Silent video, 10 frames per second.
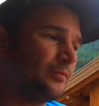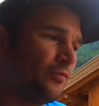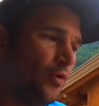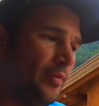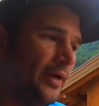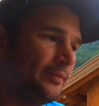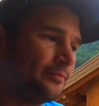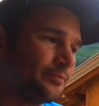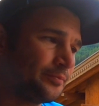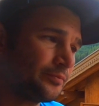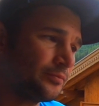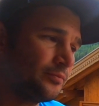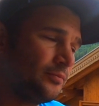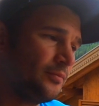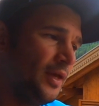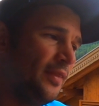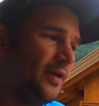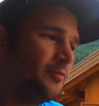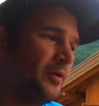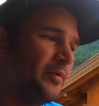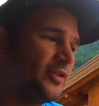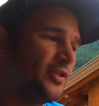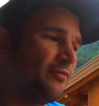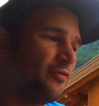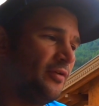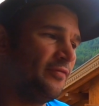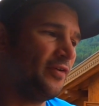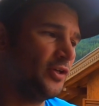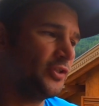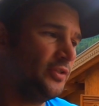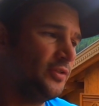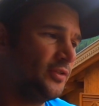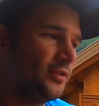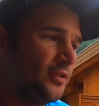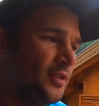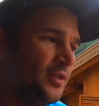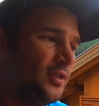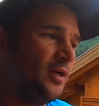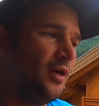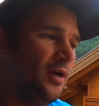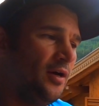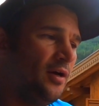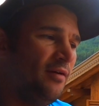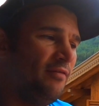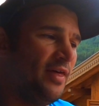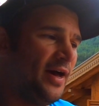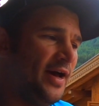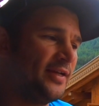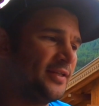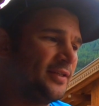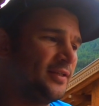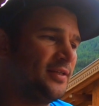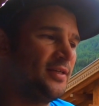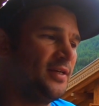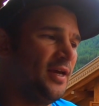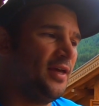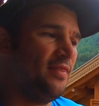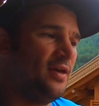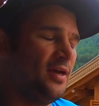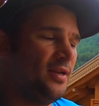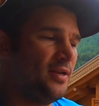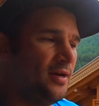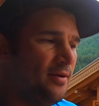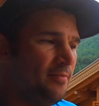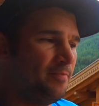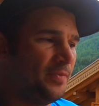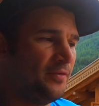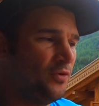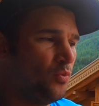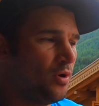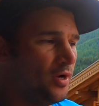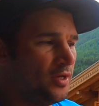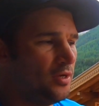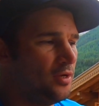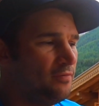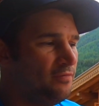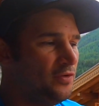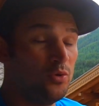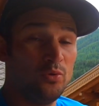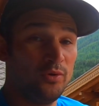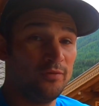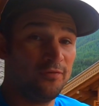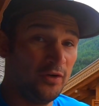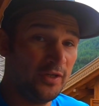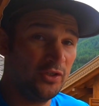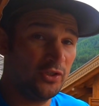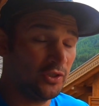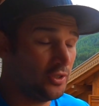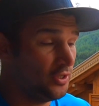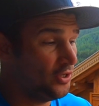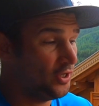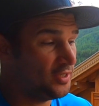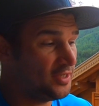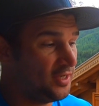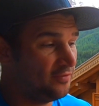format. And that's pretty much it for the functions of that. And then if you want to view your footage, you're going to take your